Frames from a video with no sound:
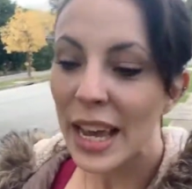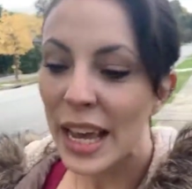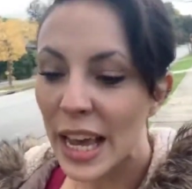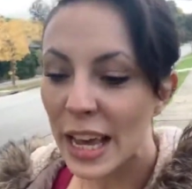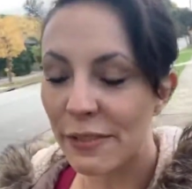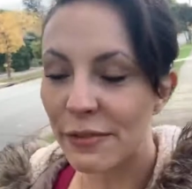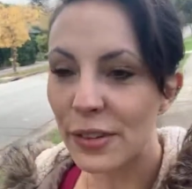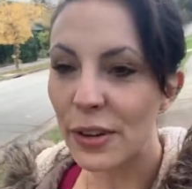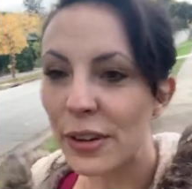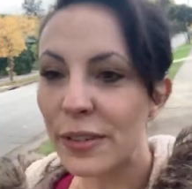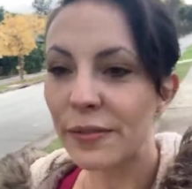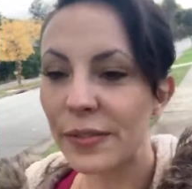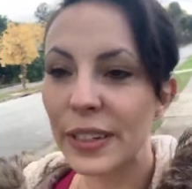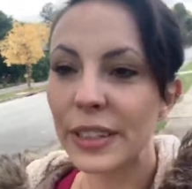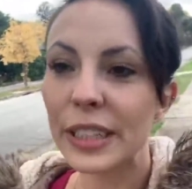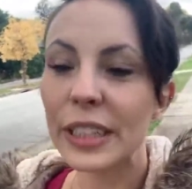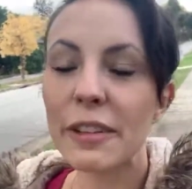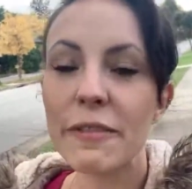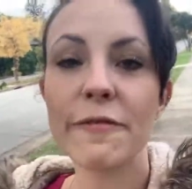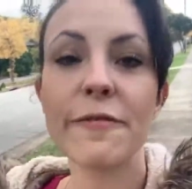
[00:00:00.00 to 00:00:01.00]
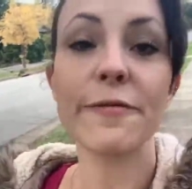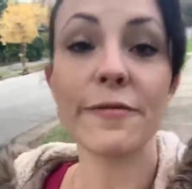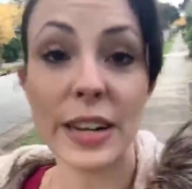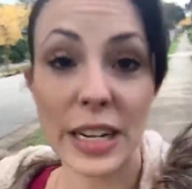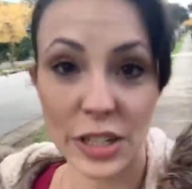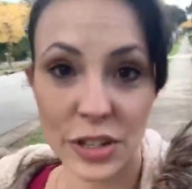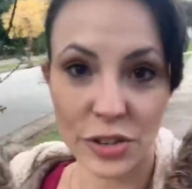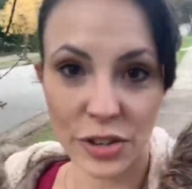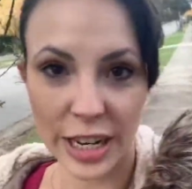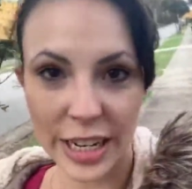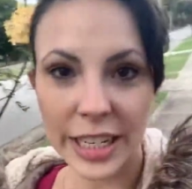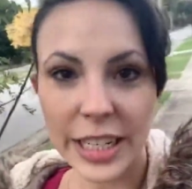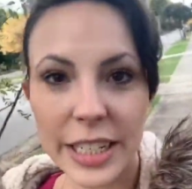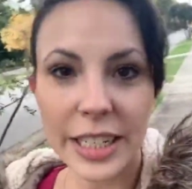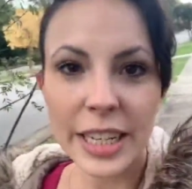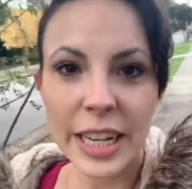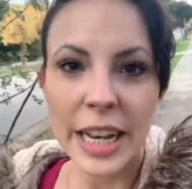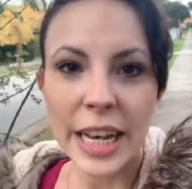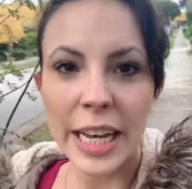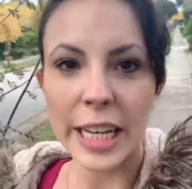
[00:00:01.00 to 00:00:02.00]
If you're feeling
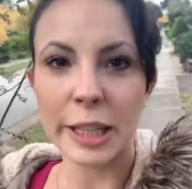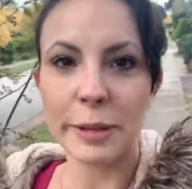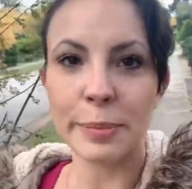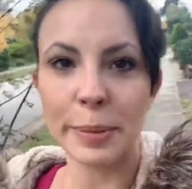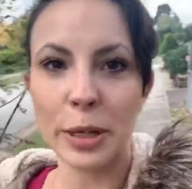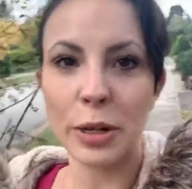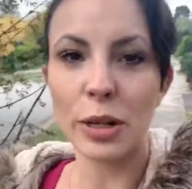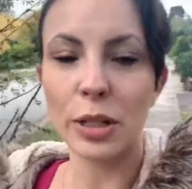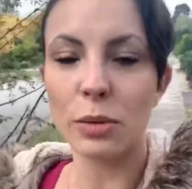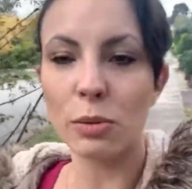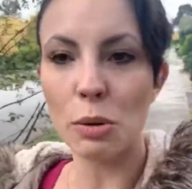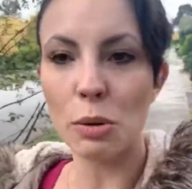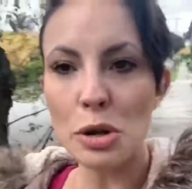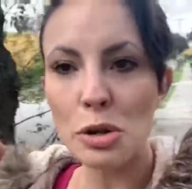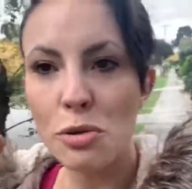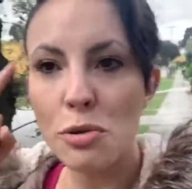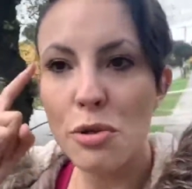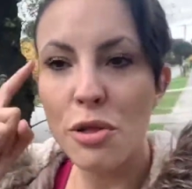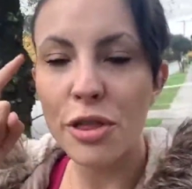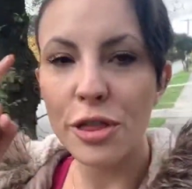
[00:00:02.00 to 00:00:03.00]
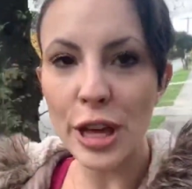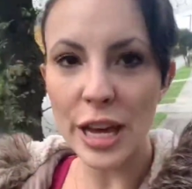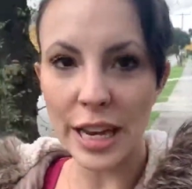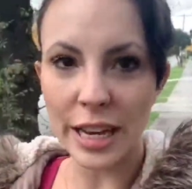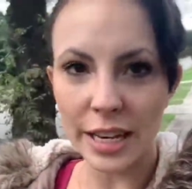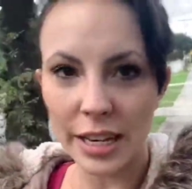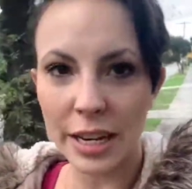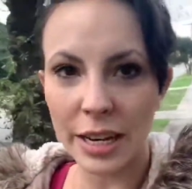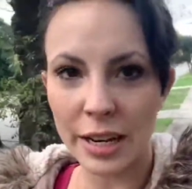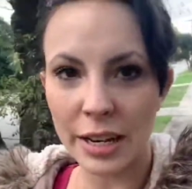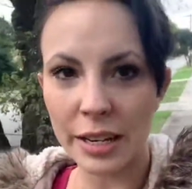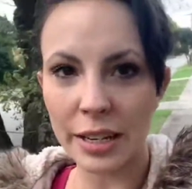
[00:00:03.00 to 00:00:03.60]
frustrated, it's because you think